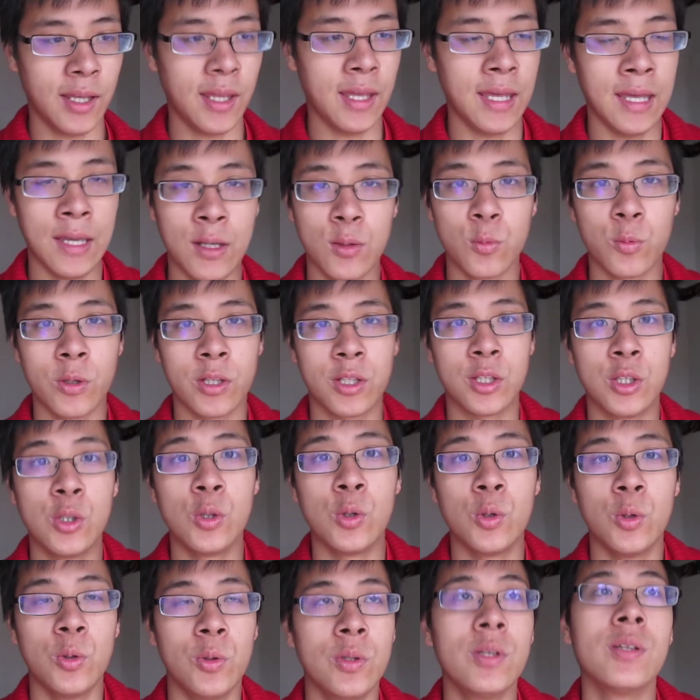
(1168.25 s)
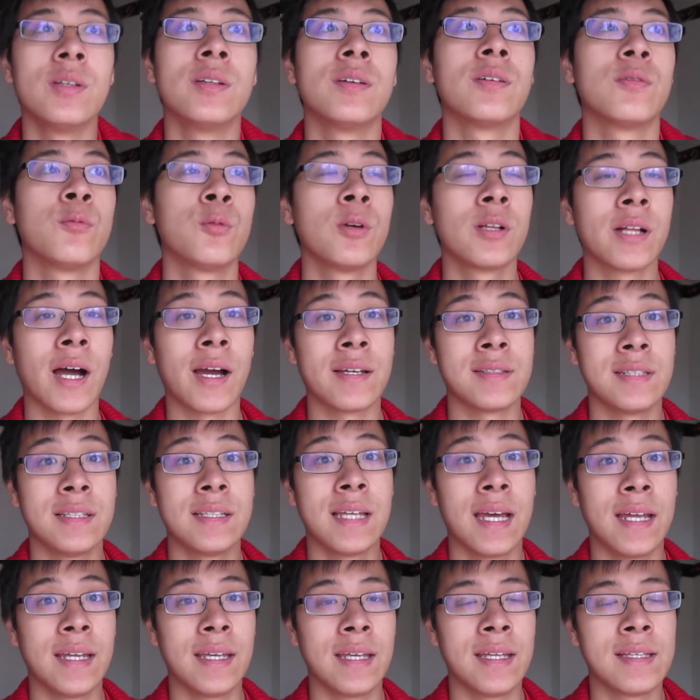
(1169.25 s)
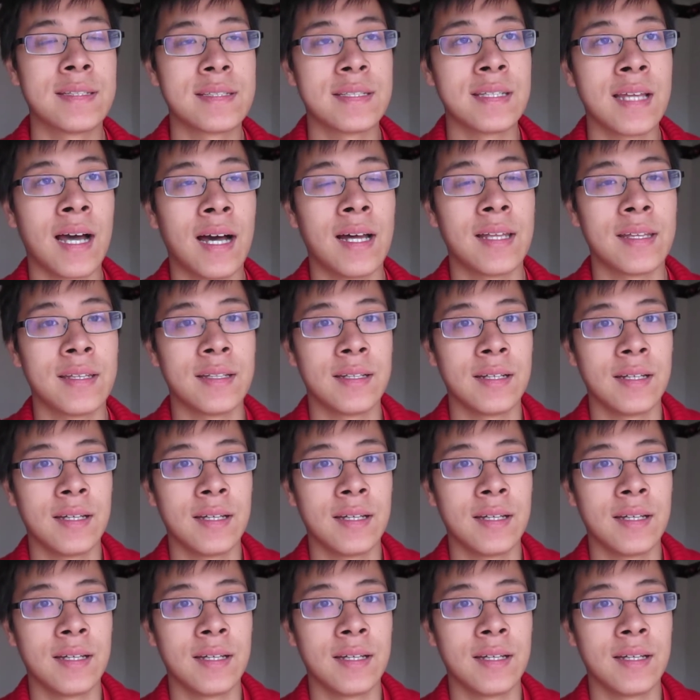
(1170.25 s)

end with you realizing that it's not